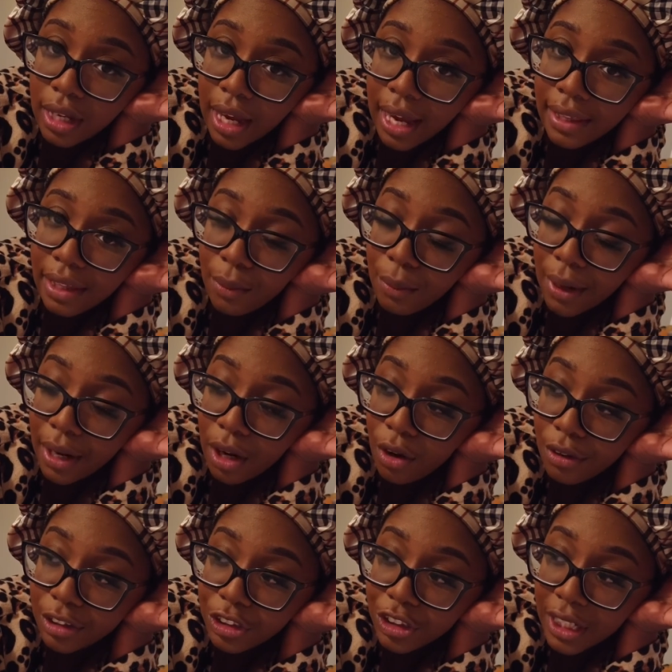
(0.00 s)
And then when I go
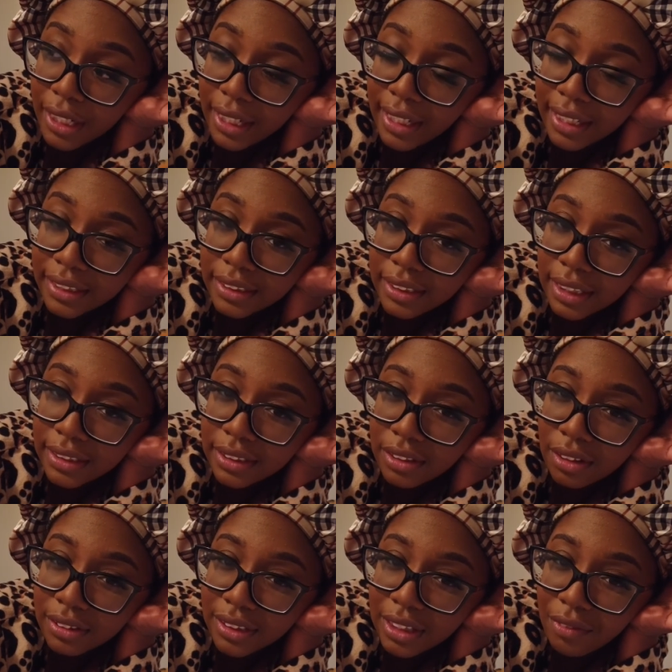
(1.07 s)
and check it, it says it's
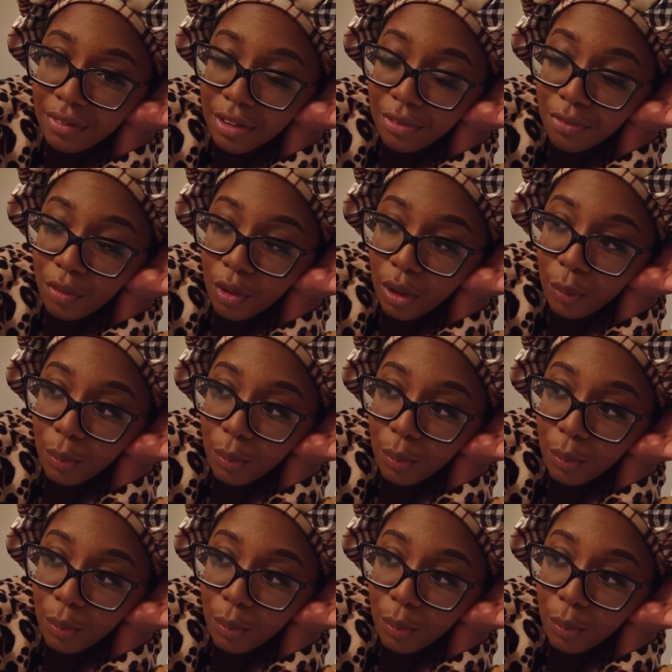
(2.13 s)
on seventy-four.